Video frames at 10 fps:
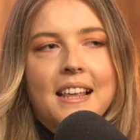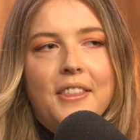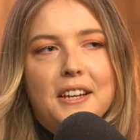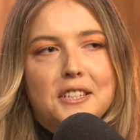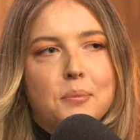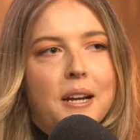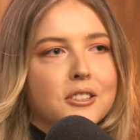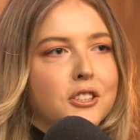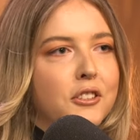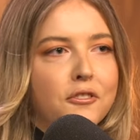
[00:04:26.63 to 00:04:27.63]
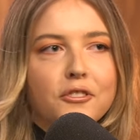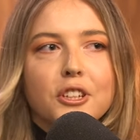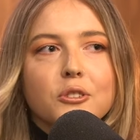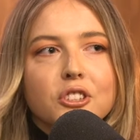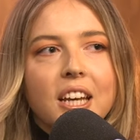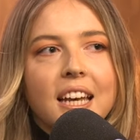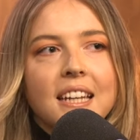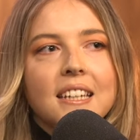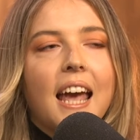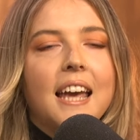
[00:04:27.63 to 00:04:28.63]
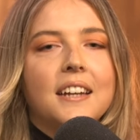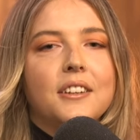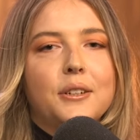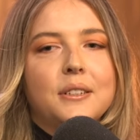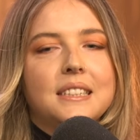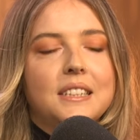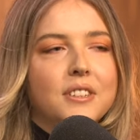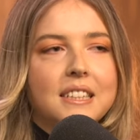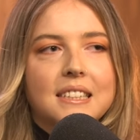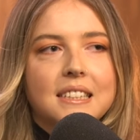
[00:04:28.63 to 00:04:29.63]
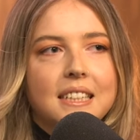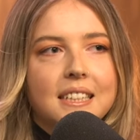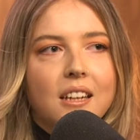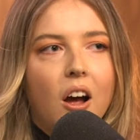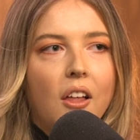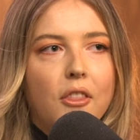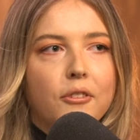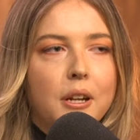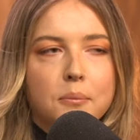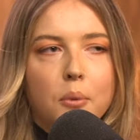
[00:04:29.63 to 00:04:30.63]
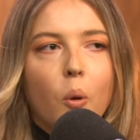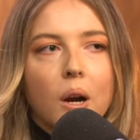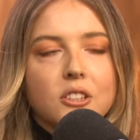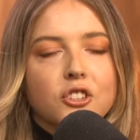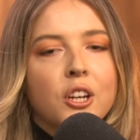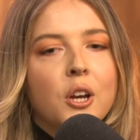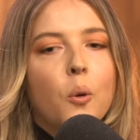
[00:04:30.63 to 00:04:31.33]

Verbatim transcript: they expressed confusion, and there was even a scene on the front porch